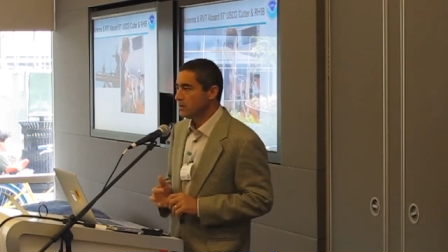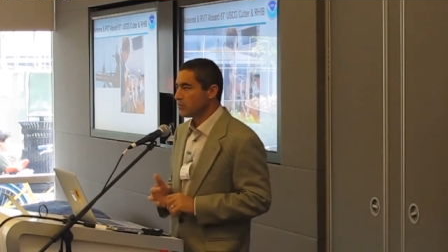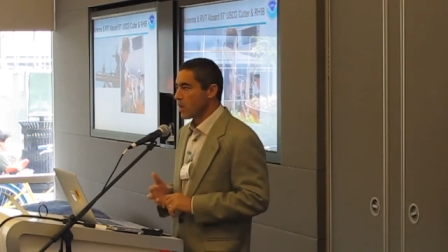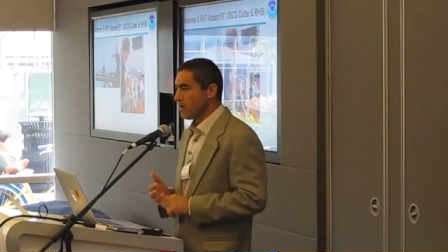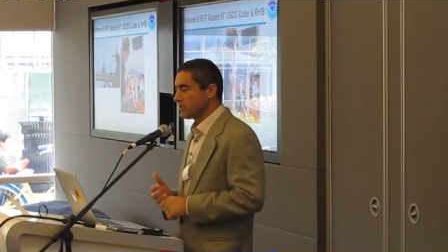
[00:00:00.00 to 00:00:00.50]

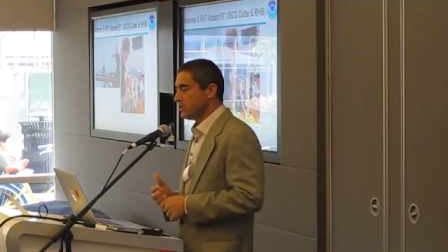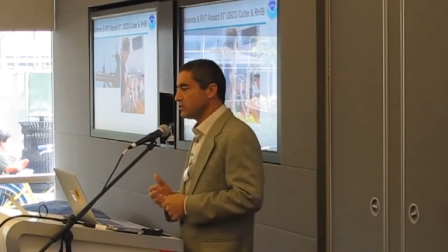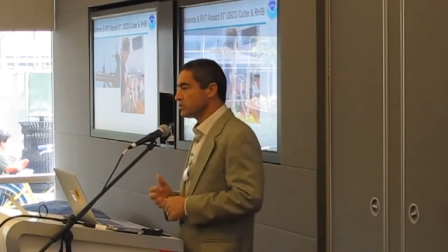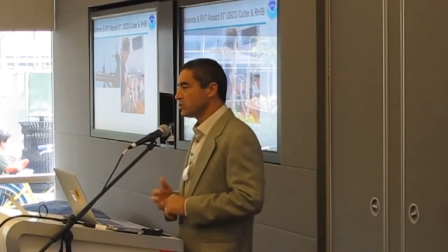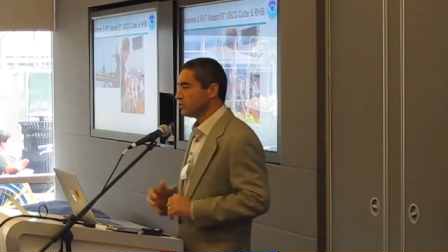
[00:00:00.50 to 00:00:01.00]
privacy
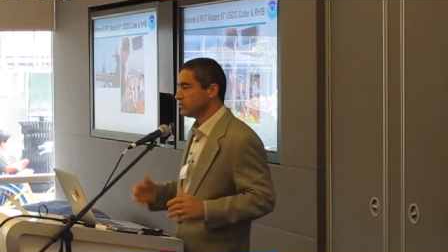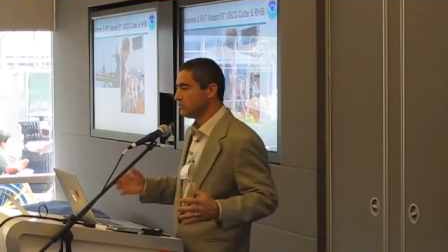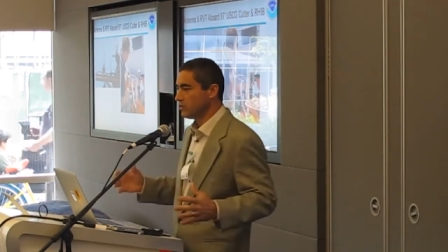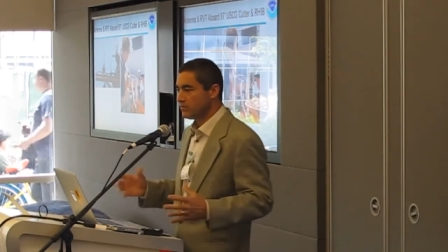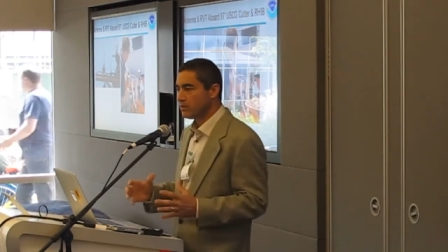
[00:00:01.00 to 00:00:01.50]
concerns have
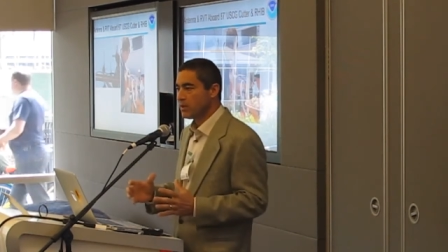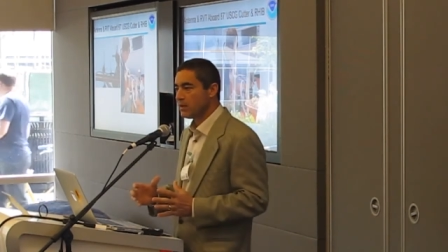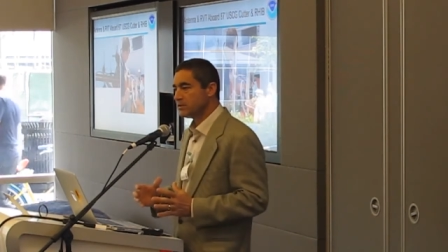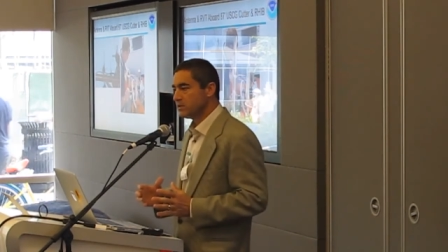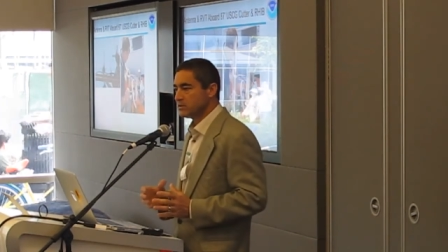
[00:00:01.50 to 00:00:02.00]
driven the
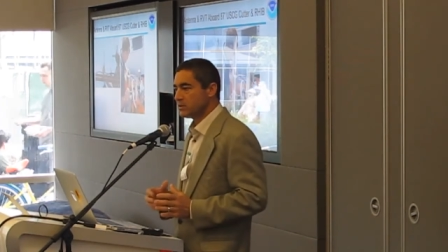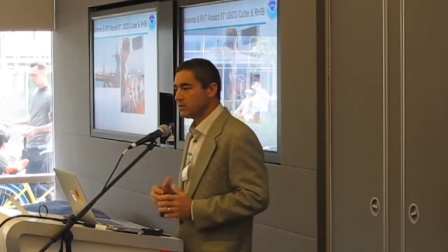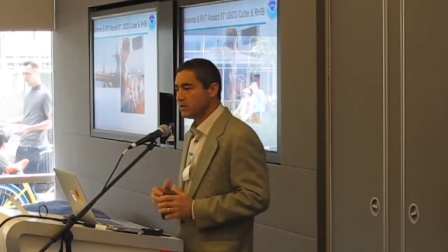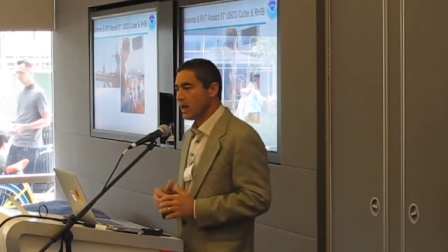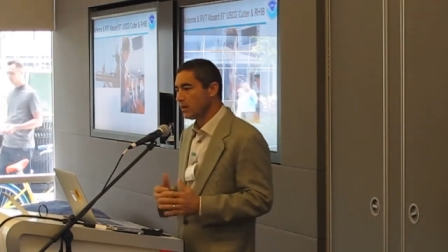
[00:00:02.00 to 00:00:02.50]
policies that
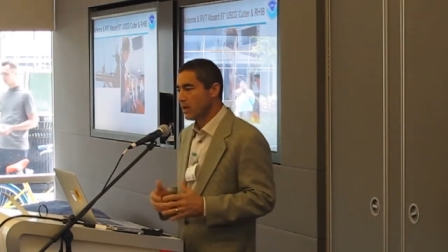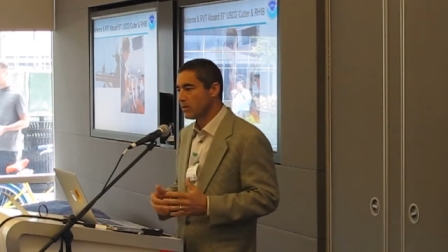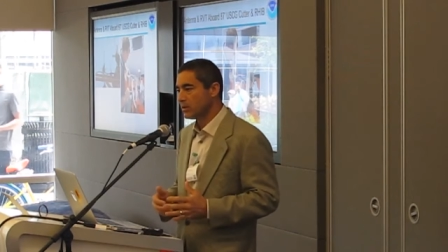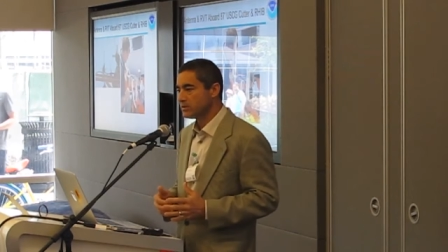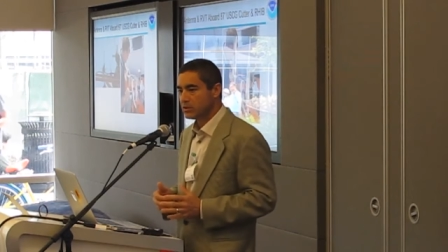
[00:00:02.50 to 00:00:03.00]
are not
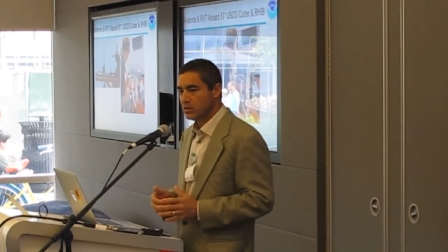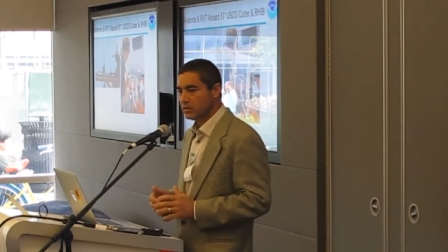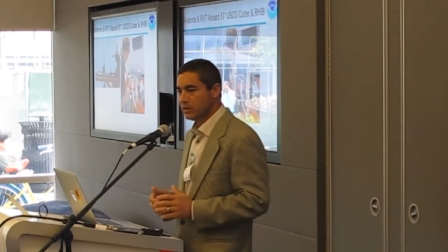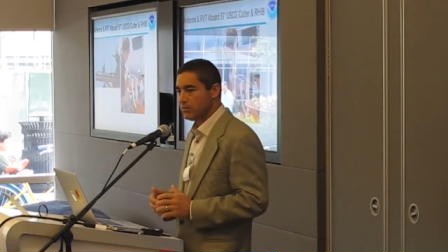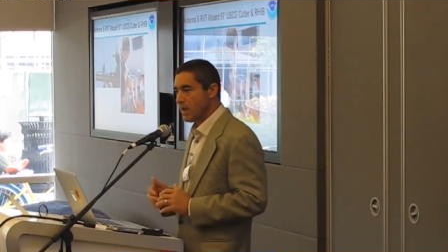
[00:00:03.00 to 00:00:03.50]
allowing us to
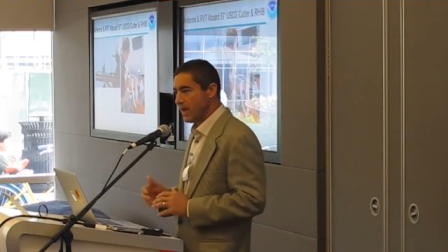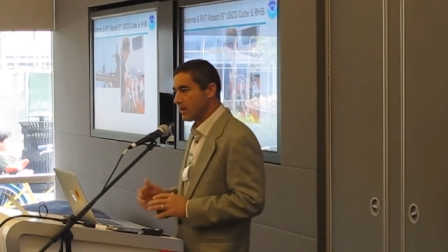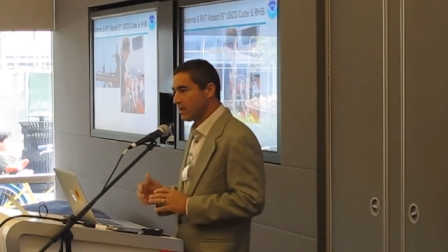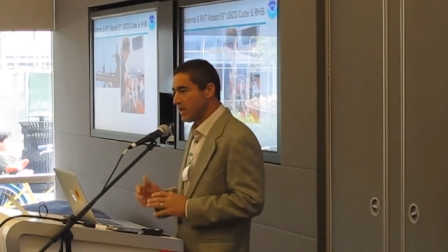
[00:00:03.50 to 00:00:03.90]
currently make